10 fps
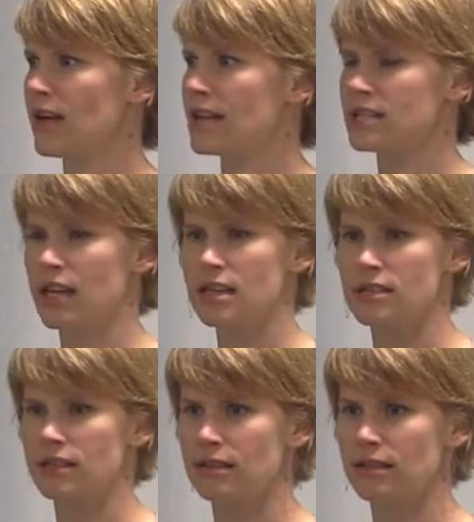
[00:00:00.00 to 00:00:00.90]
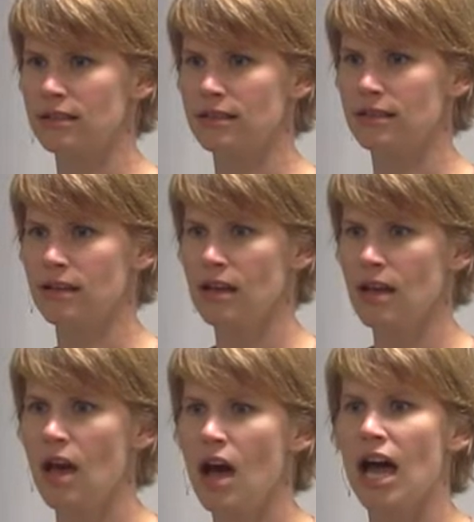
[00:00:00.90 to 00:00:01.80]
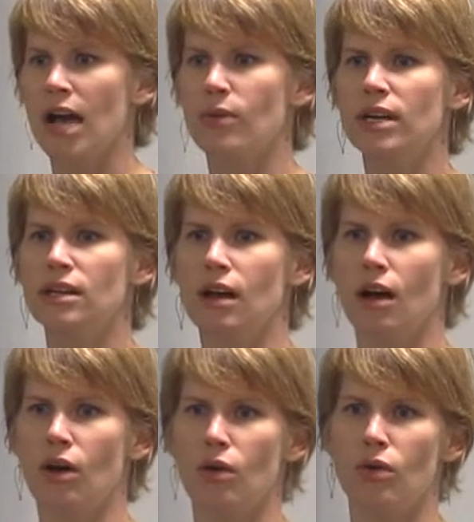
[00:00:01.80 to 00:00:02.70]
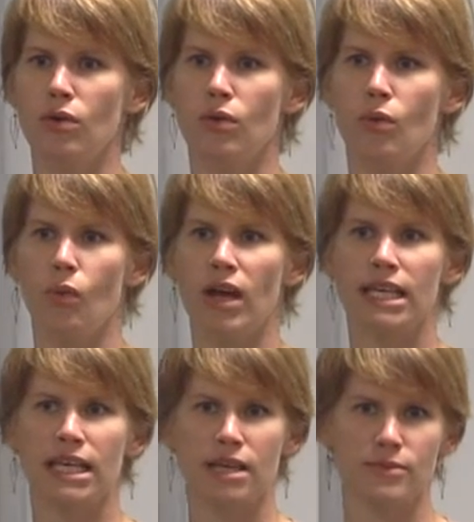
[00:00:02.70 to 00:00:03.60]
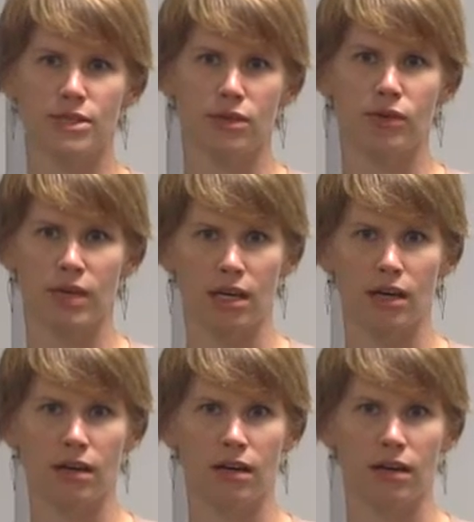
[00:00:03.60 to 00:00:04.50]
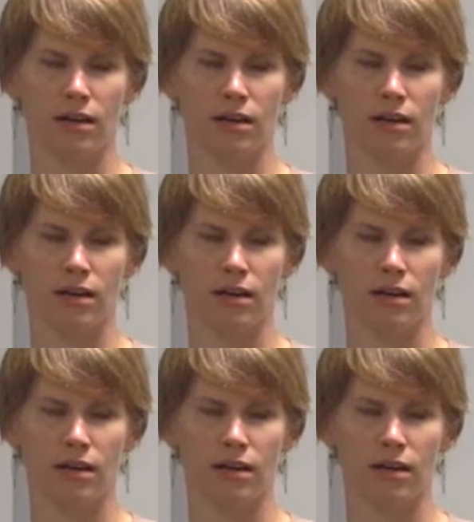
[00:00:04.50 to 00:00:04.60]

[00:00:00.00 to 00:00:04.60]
education. I want to know what keeps you here.